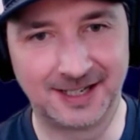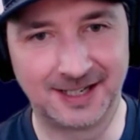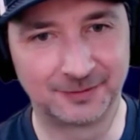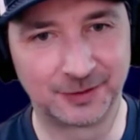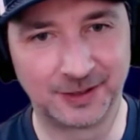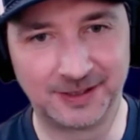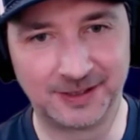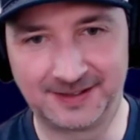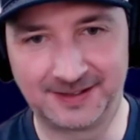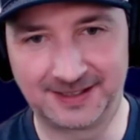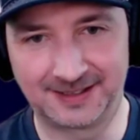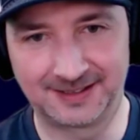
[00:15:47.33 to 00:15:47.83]

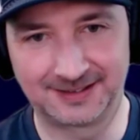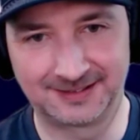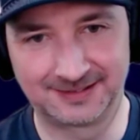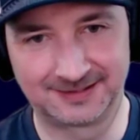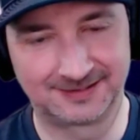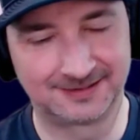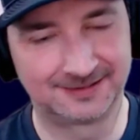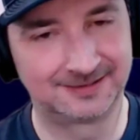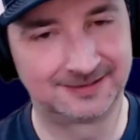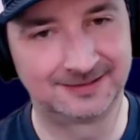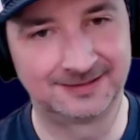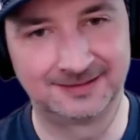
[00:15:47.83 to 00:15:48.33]
everything.
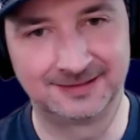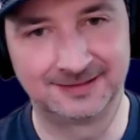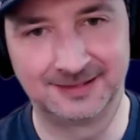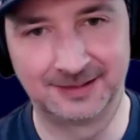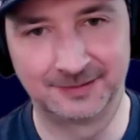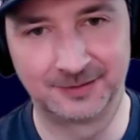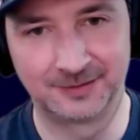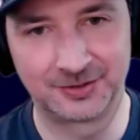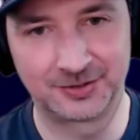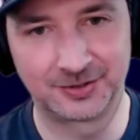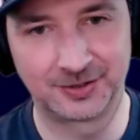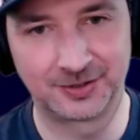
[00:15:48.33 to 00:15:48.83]

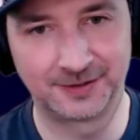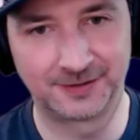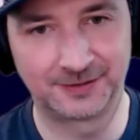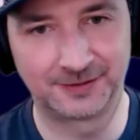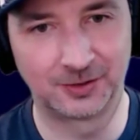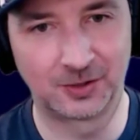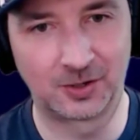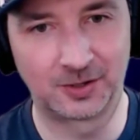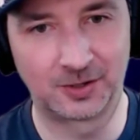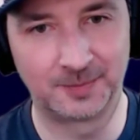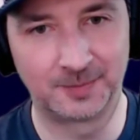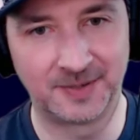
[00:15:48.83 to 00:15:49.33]
Never trust
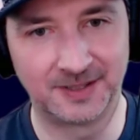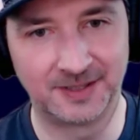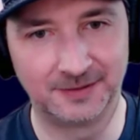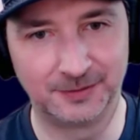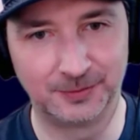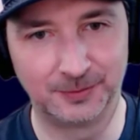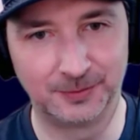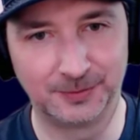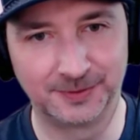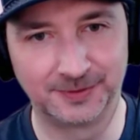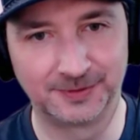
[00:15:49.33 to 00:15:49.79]
your automated tools.